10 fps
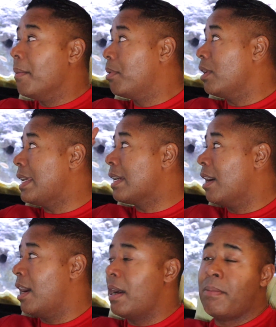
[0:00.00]
putting
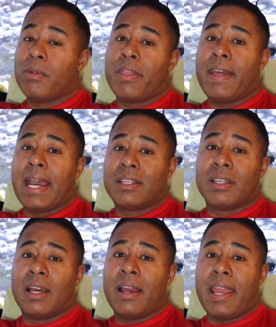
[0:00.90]
um, that
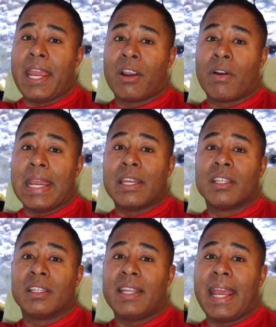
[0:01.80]
uh, air
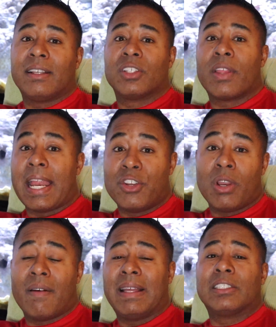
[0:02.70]
into the tank so that I do
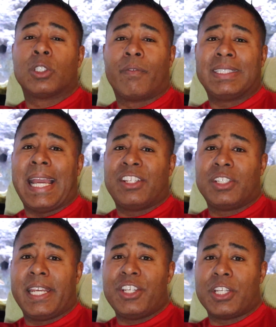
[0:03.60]
have that surface
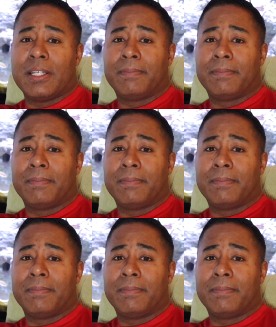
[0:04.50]
agitation.